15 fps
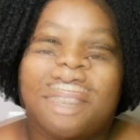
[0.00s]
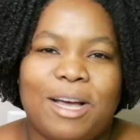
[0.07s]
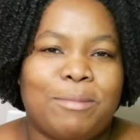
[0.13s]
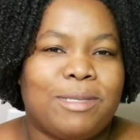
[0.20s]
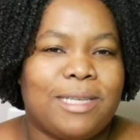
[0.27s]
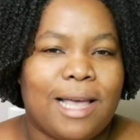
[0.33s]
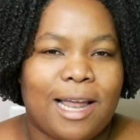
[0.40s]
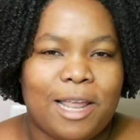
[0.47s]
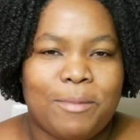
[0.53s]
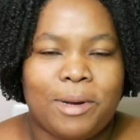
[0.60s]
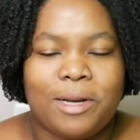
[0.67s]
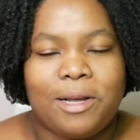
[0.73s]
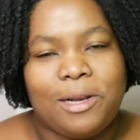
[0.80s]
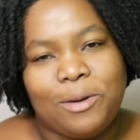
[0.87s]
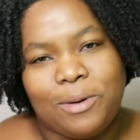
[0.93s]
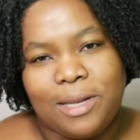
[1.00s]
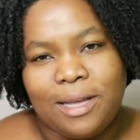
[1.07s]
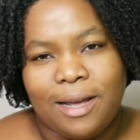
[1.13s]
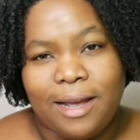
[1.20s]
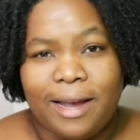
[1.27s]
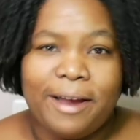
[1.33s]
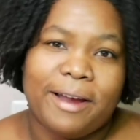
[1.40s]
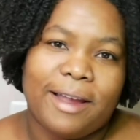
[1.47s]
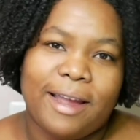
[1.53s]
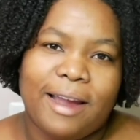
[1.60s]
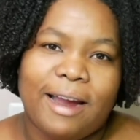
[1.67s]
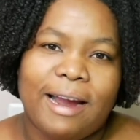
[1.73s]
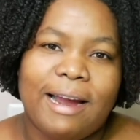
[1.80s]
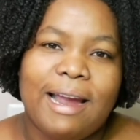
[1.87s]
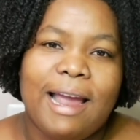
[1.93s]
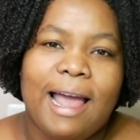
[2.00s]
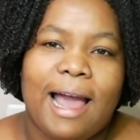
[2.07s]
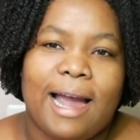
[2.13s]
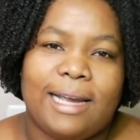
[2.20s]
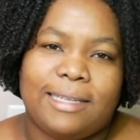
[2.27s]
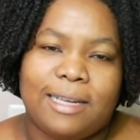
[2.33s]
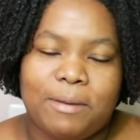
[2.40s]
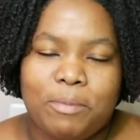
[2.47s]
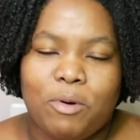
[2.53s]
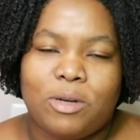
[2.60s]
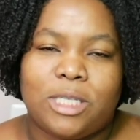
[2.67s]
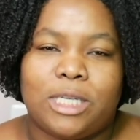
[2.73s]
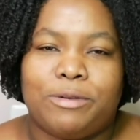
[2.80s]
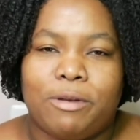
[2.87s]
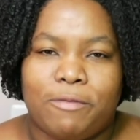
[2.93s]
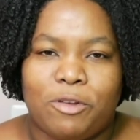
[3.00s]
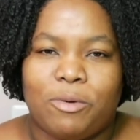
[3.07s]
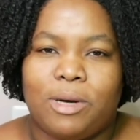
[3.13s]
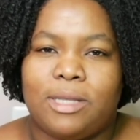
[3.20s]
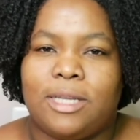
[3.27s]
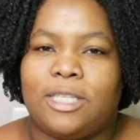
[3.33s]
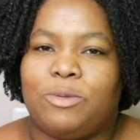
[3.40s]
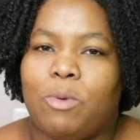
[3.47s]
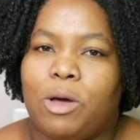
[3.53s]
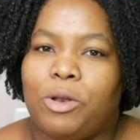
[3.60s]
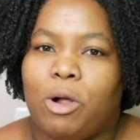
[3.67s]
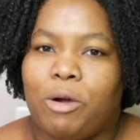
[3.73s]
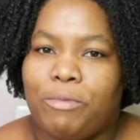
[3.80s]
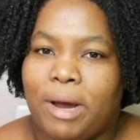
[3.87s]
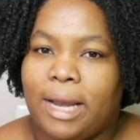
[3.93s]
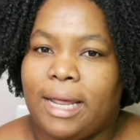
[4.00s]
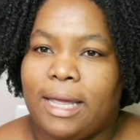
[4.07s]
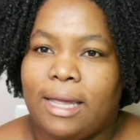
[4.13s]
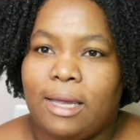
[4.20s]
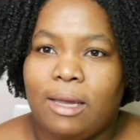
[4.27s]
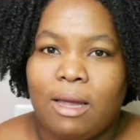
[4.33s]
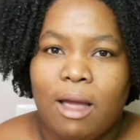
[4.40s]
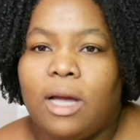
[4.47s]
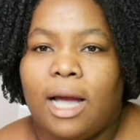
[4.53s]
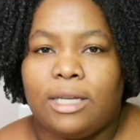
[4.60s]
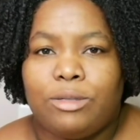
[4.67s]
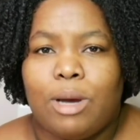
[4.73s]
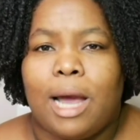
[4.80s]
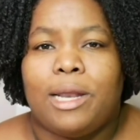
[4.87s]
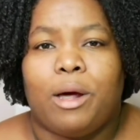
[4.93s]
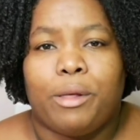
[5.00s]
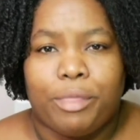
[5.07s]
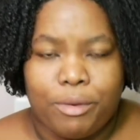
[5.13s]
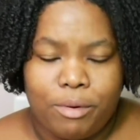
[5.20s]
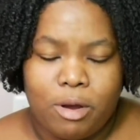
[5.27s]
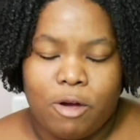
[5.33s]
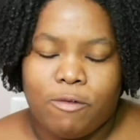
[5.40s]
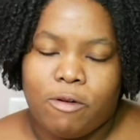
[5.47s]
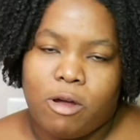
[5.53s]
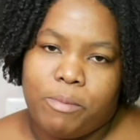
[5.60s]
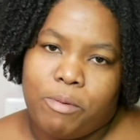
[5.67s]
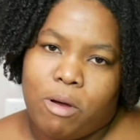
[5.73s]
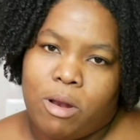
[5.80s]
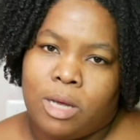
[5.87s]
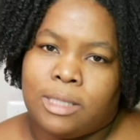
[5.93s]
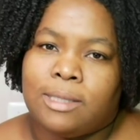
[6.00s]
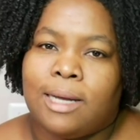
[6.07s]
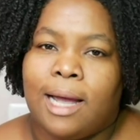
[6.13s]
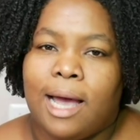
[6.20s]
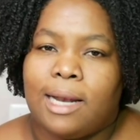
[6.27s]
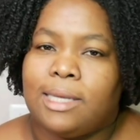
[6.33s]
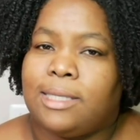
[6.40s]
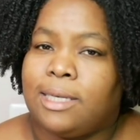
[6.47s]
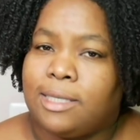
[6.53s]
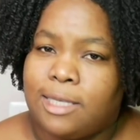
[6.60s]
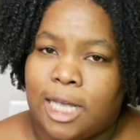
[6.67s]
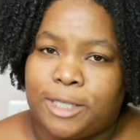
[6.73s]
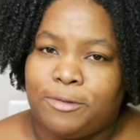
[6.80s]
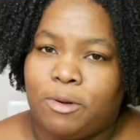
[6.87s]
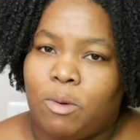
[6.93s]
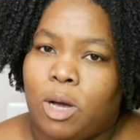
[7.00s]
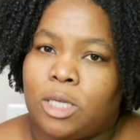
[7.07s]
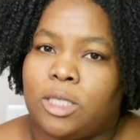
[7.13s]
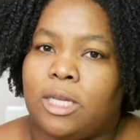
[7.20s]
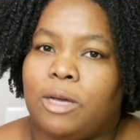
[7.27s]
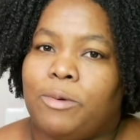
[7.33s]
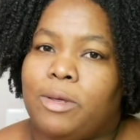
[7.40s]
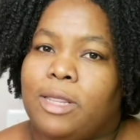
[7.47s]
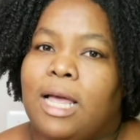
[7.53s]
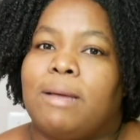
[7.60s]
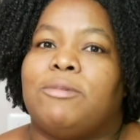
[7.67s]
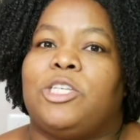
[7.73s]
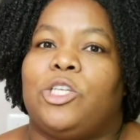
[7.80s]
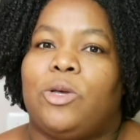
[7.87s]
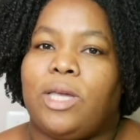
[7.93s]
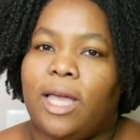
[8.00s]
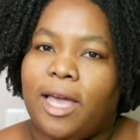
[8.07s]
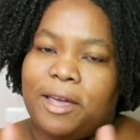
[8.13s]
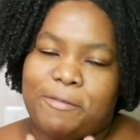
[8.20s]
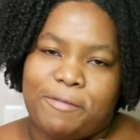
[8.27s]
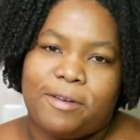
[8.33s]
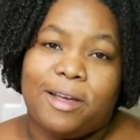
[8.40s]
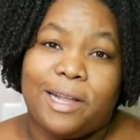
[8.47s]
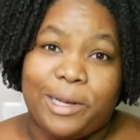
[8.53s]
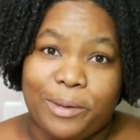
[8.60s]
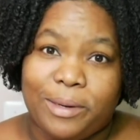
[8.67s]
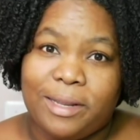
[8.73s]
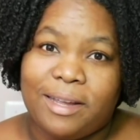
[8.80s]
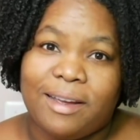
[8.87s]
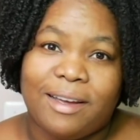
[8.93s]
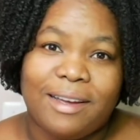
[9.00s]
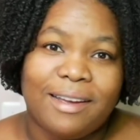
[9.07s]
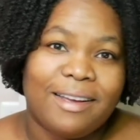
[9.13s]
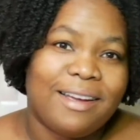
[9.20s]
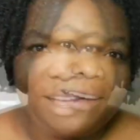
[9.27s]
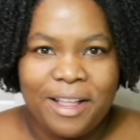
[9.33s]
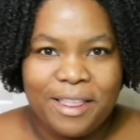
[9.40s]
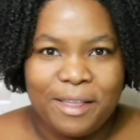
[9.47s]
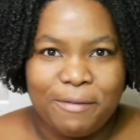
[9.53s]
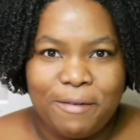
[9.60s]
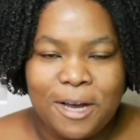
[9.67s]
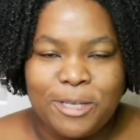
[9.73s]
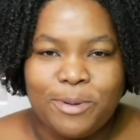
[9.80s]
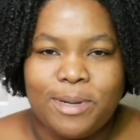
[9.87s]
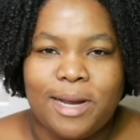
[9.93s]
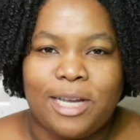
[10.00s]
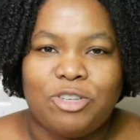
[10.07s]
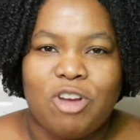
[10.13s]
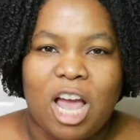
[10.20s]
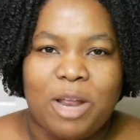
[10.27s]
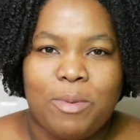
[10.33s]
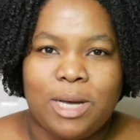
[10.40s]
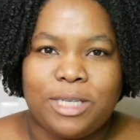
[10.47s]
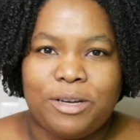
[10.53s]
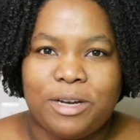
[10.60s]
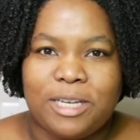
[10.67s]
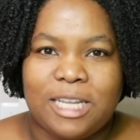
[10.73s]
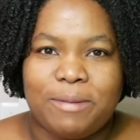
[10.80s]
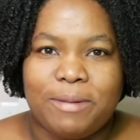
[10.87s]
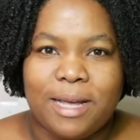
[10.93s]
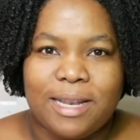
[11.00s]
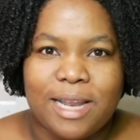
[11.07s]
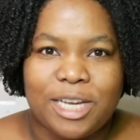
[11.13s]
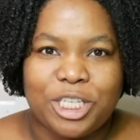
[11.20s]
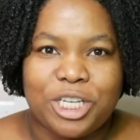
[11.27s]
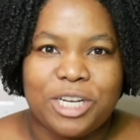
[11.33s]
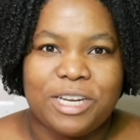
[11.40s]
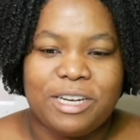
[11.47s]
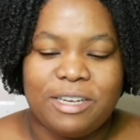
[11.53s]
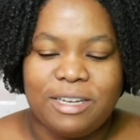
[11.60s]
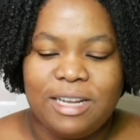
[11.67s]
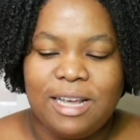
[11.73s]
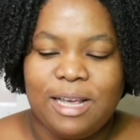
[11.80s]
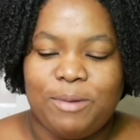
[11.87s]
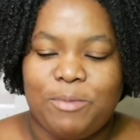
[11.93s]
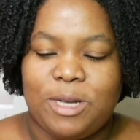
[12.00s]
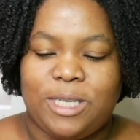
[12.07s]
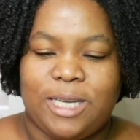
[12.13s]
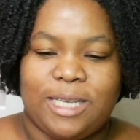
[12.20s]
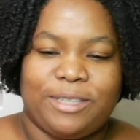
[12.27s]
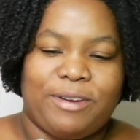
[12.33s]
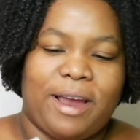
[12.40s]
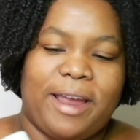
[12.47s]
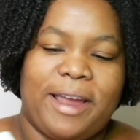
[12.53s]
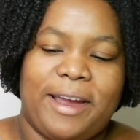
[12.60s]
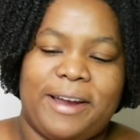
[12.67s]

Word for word: so I'm starting with Alodia Hair Care. I did post a review on this one already. I tried out three of her products and I had a successful wash day with them, so yay for Alodia. The first one I tried was her deep conditioner, which is right